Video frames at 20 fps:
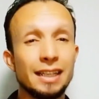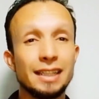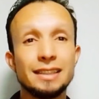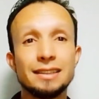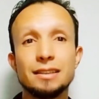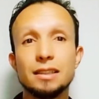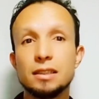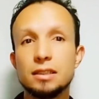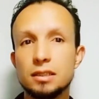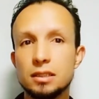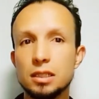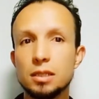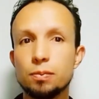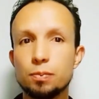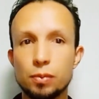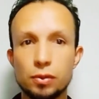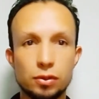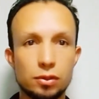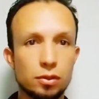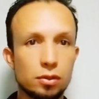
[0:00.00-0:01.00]
It's the
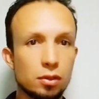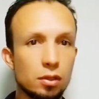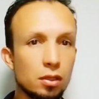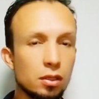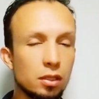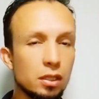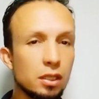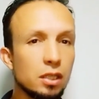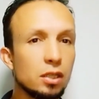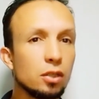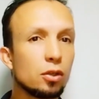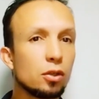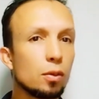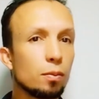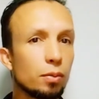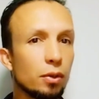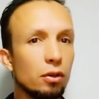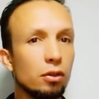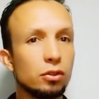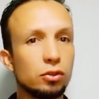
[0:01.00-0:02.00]
cheapest in
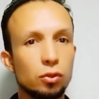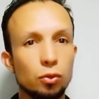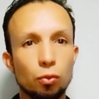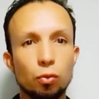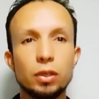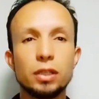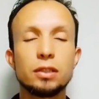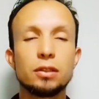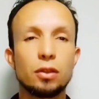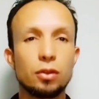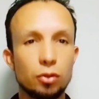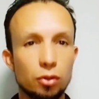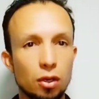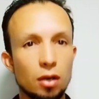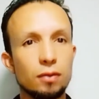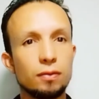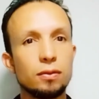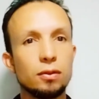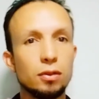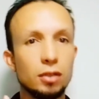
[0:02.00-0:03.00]
comparison with
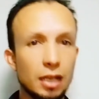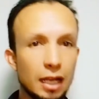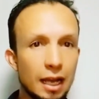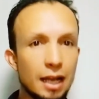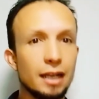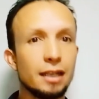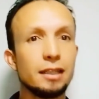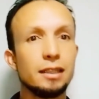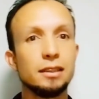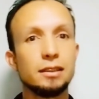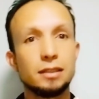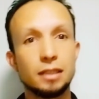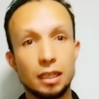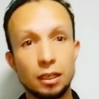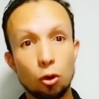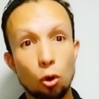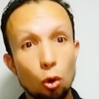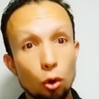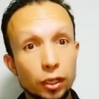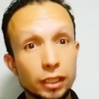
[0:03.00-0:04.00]
TOEFL, IELTS,
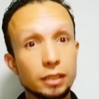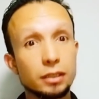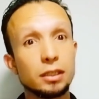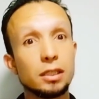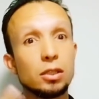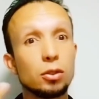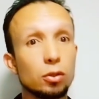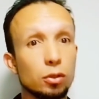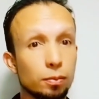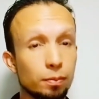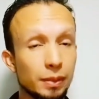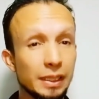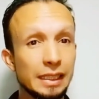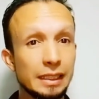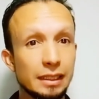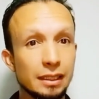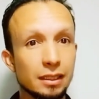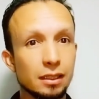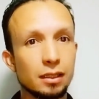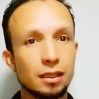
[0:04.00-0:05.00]
OET, or
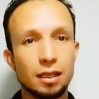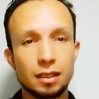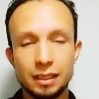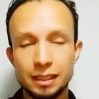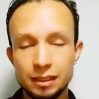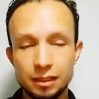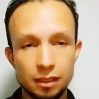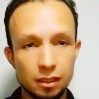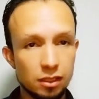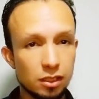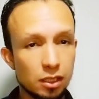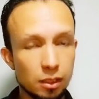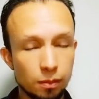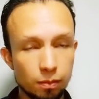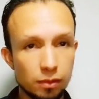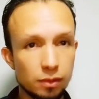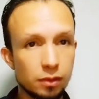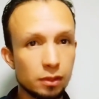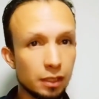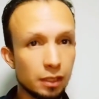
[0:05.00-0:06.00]
PTE. Is the
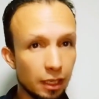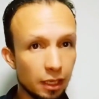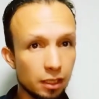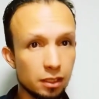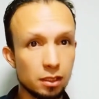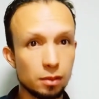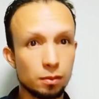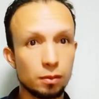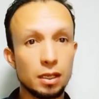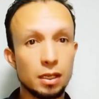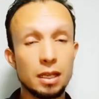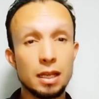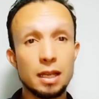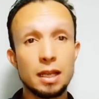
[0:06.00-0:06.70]
cheapest exam.